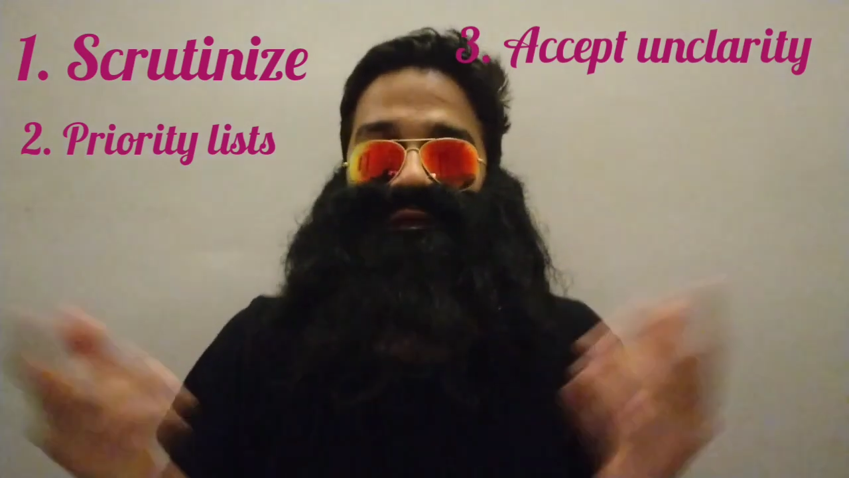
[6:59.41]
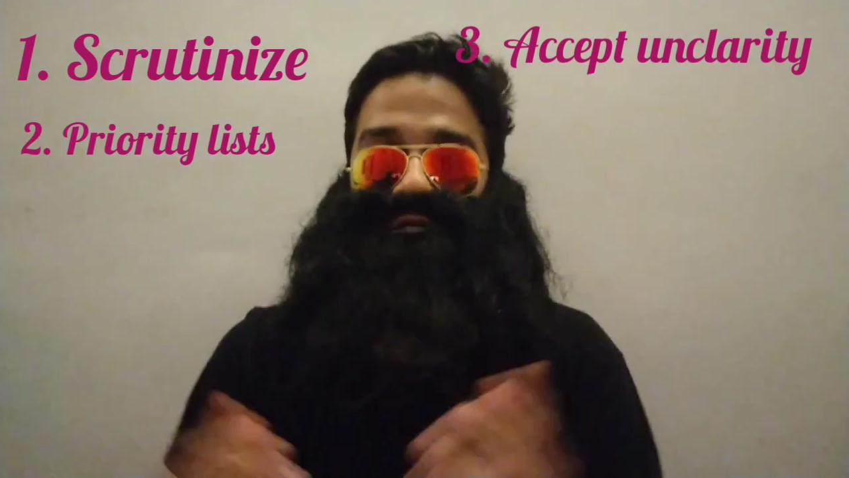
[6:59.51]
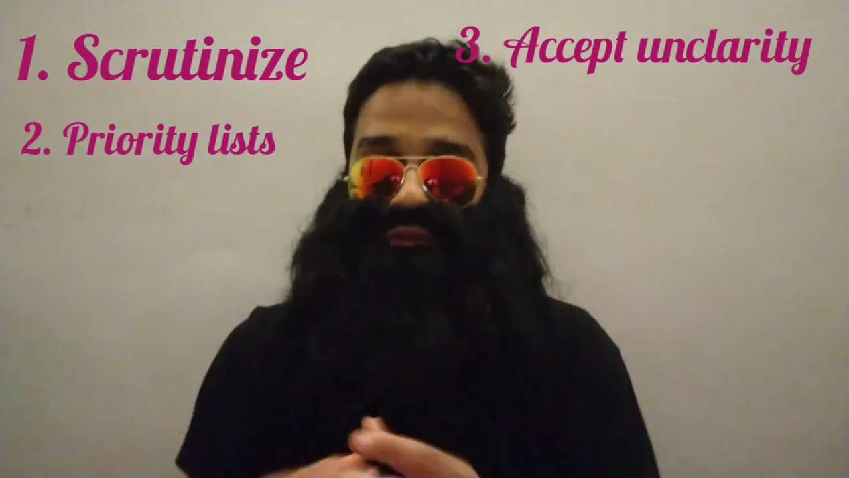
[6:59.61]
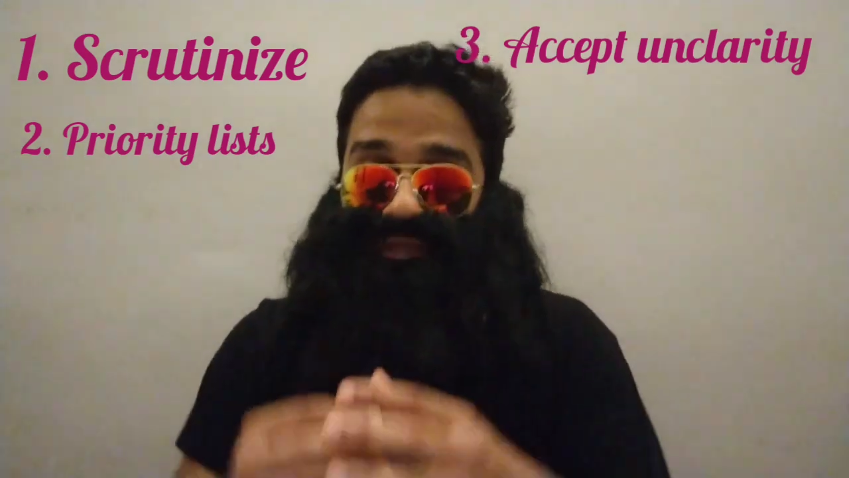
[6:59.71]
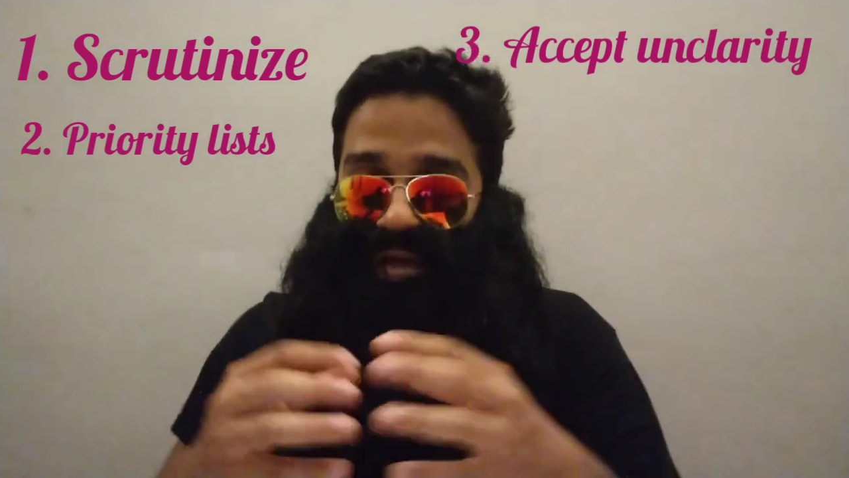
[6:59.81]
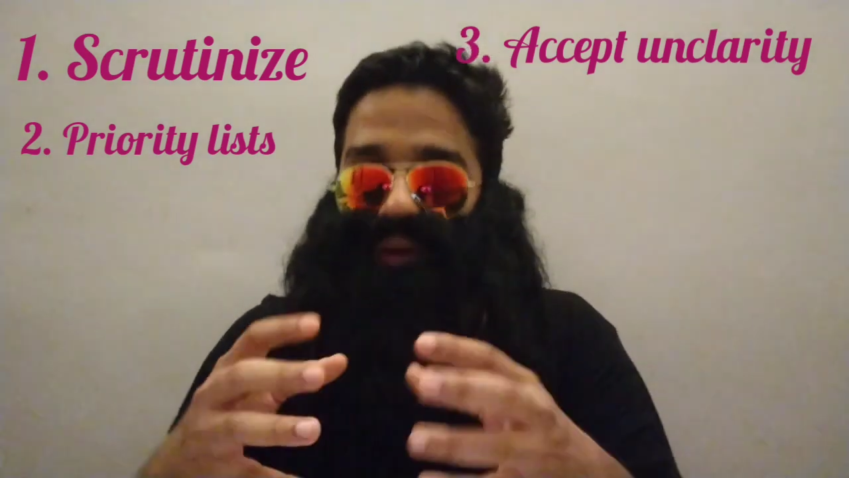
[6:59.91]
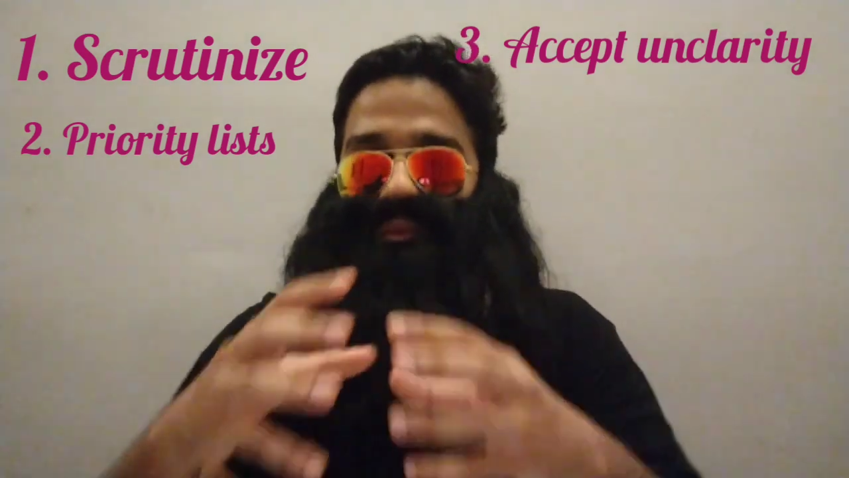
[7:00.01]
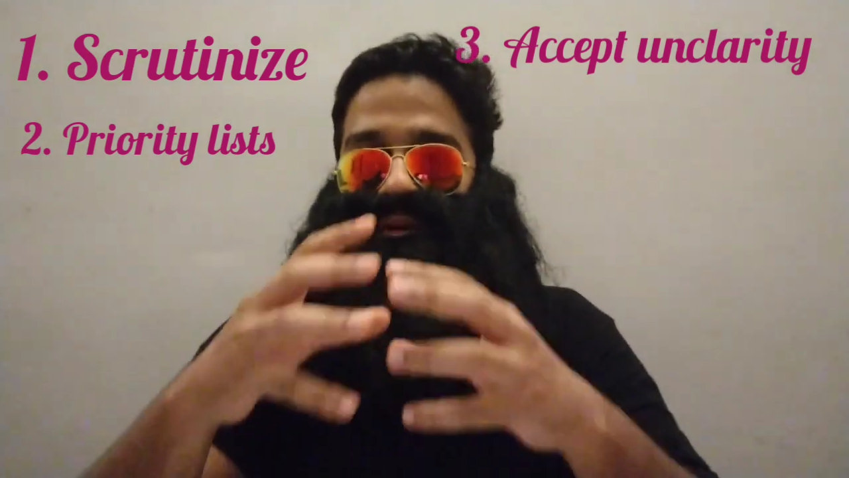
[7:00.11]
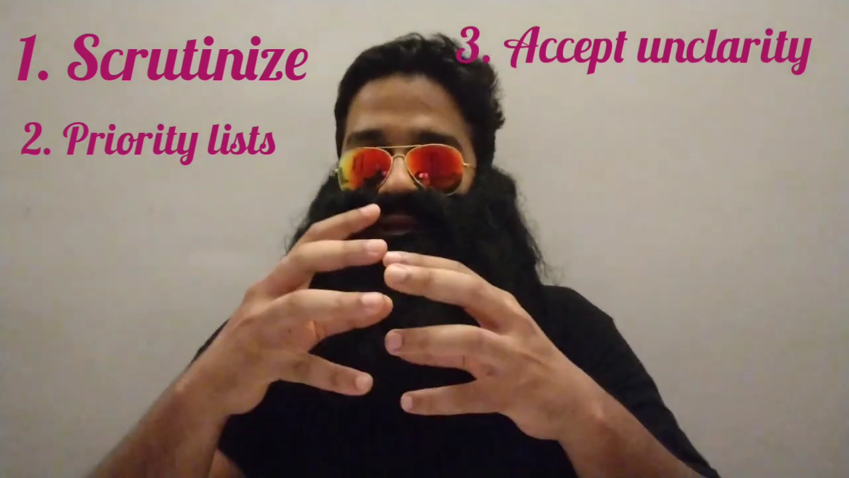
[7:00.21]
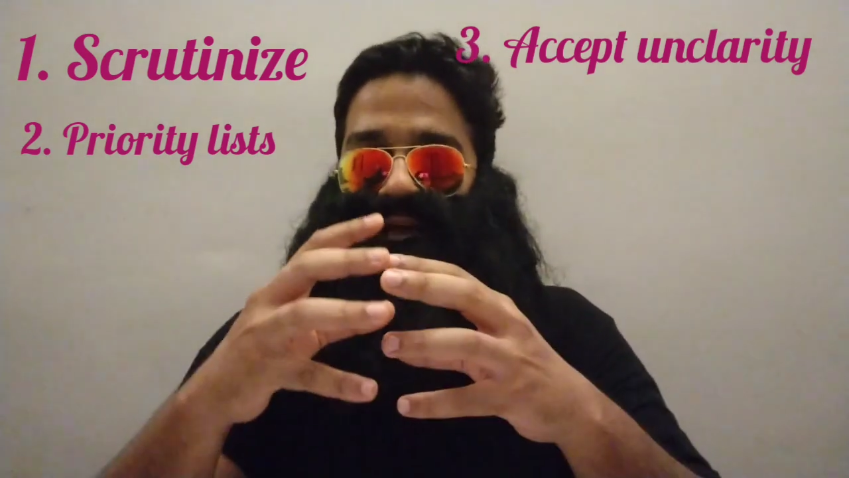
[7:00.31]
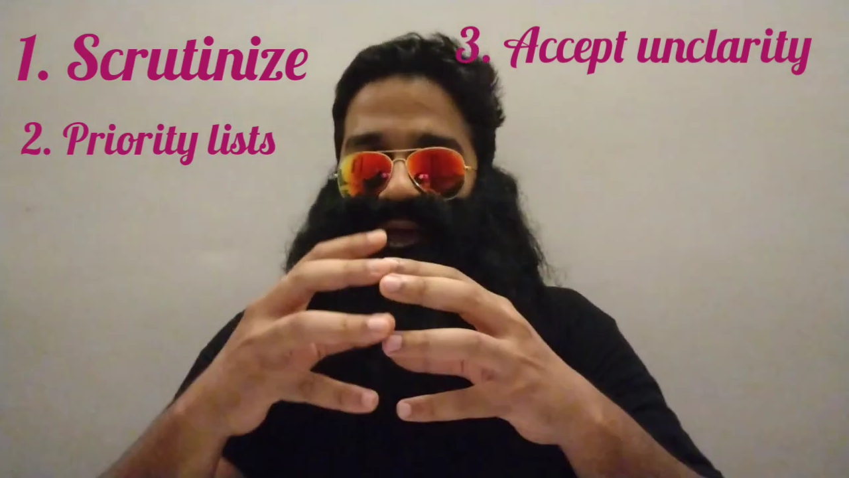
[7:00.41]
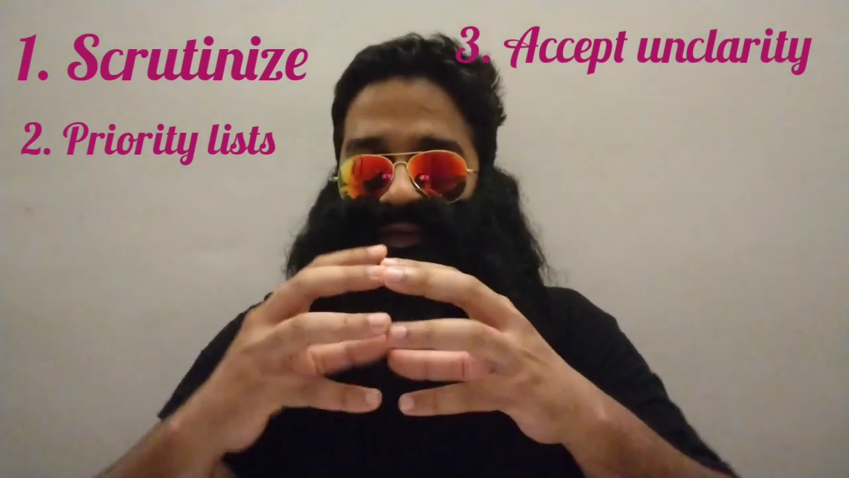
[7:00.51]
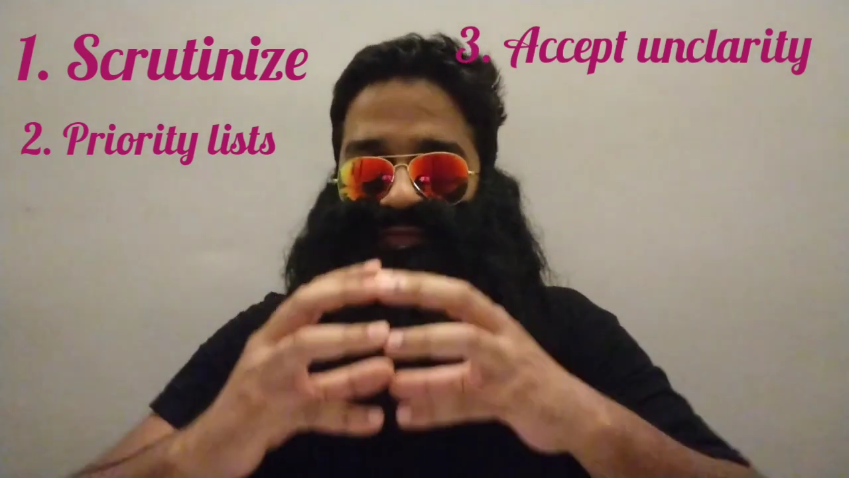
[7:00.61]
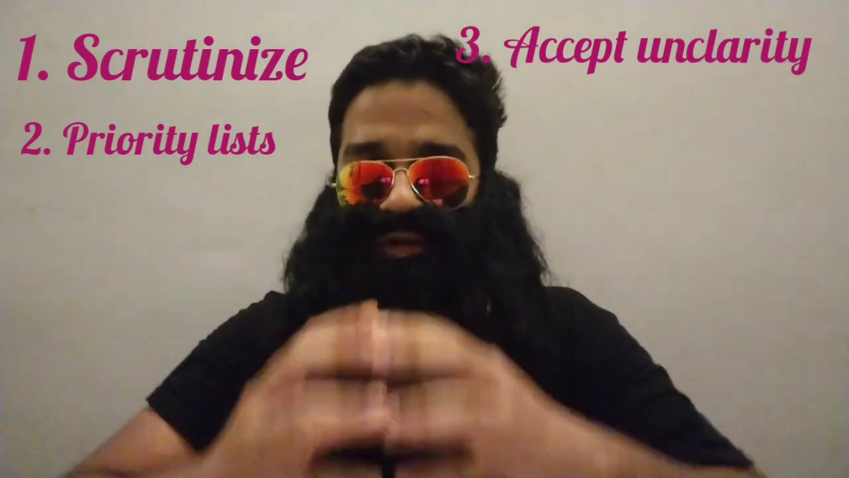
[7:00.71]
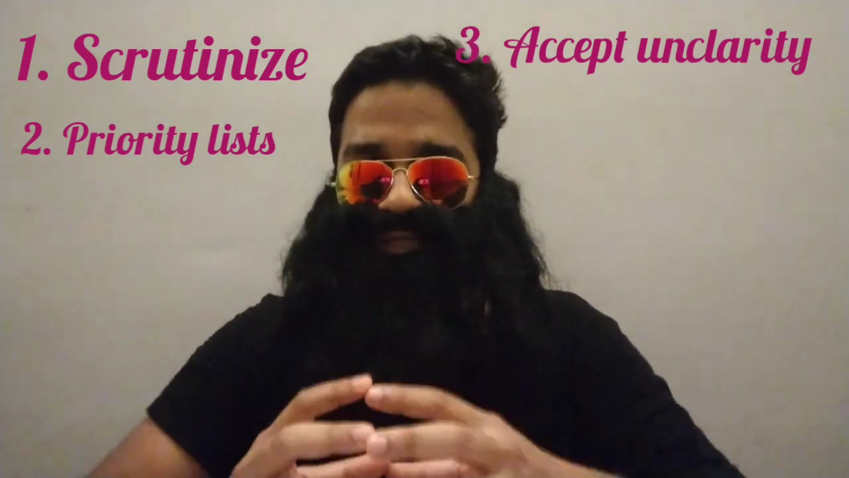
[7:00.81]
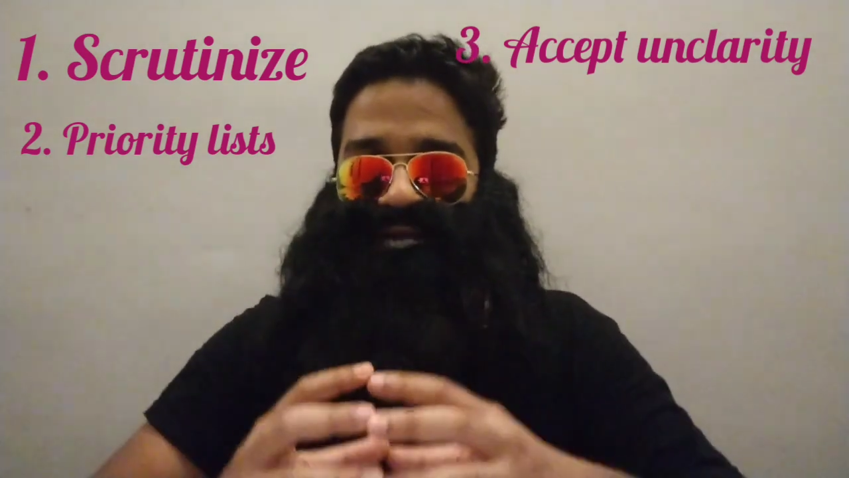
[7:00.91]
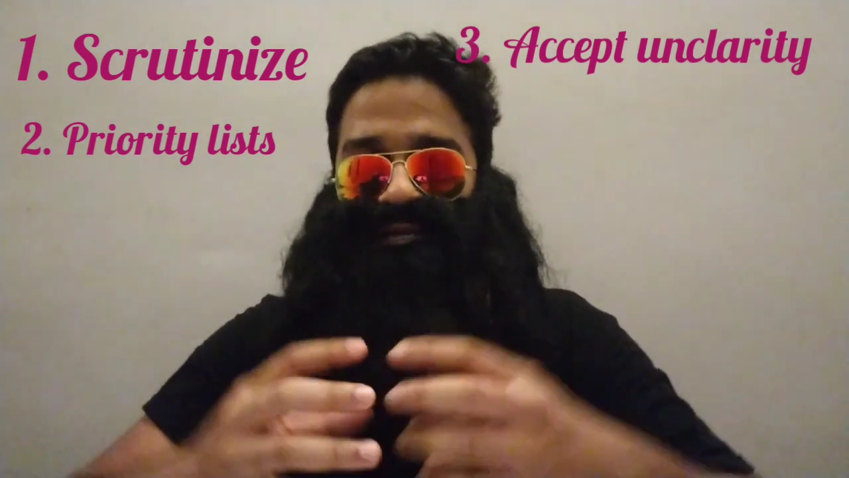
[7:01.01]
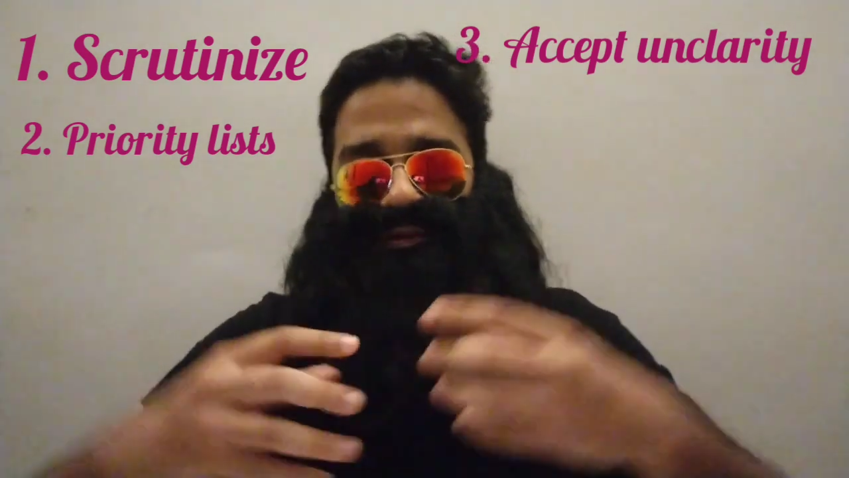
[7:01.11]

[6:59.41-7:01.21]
So now I've learned that,